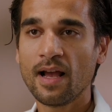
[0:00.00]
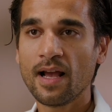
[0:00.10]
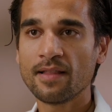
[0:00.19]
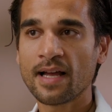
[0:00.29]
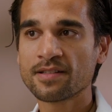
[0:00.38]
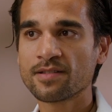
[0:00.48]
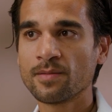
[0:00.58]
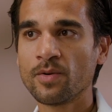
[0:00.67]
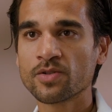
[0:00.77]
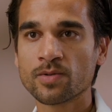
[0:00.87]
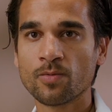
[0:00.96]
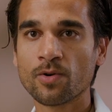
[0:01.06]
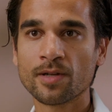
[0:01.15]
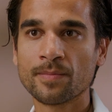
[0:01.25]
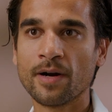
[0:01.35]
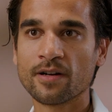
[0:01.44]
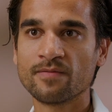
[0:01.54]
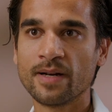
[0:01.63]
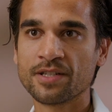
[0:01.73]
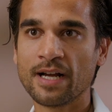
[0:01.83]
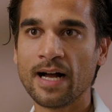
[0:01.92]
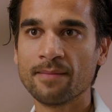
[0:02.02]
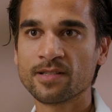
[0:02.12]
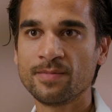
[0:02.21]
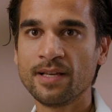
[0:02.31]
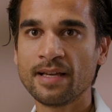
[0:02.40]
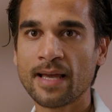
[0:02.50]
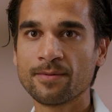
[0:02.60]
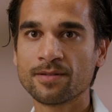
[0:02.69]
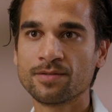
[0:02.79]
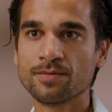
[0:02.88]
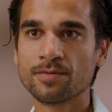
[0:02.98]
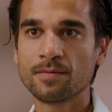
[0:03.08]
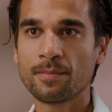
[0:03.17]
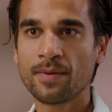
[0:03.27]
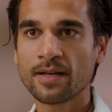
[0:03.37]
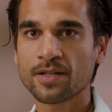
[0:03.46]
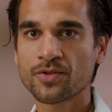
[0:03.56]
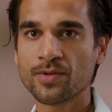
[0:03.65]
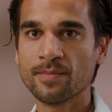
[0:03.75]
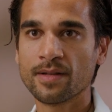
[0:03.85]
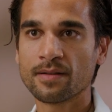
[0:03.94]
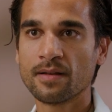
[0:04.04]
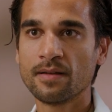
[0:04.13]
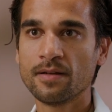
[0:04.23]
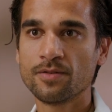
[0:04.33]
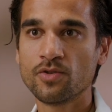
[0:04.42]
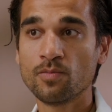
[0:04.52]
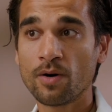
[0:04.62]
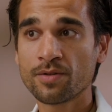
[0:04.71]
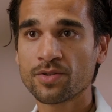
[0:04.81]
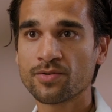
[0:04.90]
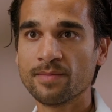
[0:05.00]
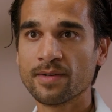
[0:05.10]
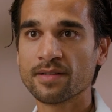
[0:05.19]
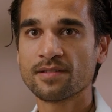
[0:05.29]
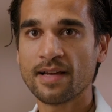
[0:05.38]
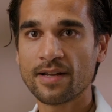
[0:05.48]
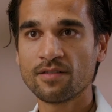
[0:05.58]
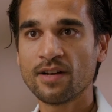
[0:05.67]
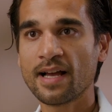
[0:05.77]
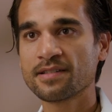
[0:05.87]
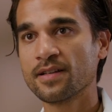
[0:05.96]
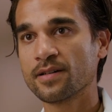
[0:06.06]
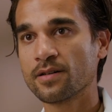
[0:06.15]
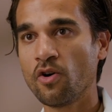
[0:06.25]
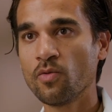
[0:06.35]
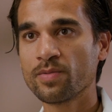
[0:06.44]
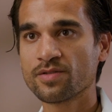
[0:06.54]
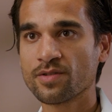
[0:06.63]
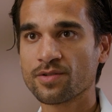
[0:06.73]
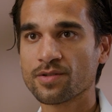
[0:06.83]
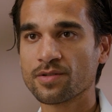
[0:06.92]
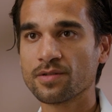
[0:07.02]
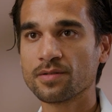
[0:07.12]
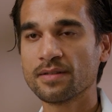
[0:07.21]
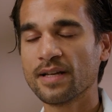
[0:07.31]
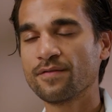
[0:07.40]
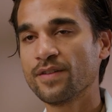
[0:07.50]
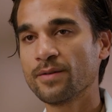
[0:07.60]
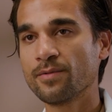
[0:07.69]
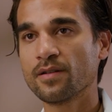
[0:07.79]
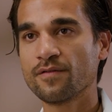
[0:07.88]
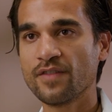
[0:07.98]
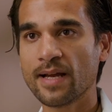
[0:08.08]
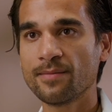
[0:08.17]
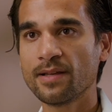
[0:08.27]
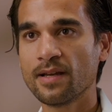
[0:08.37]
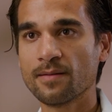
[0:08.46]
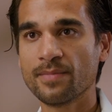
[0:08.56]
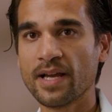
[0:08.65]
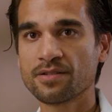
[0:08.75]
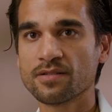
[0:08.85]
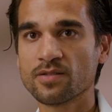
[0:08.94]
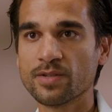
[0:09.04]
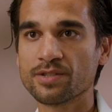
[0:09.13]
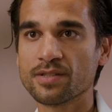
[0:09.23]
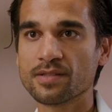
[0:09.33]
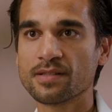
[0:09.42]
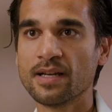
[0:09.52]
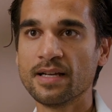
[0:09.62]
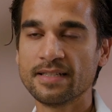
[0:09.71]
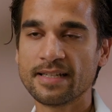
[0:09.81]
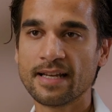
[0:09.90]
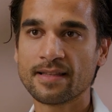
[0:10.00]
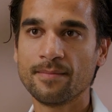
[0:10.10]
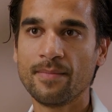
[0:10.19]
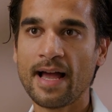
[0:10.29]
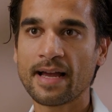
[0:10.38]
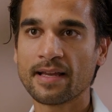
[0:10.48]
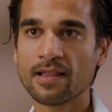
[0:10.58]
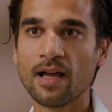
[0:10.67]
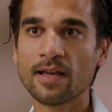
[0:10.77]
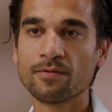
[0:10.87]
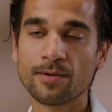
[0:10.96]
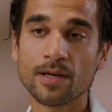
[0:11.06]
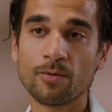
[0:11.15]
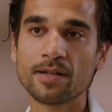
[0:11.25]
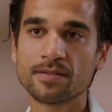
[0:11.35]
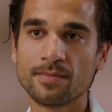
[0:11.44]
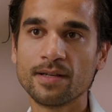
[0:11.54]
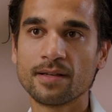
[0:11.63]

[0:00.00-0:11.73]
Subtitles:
And that's the most rewarding part of my job, is being able to pick a treatment, do both treatments, endovascular or open surgical, that fit with a family and a patient's wishes to get them back in life where they want to be.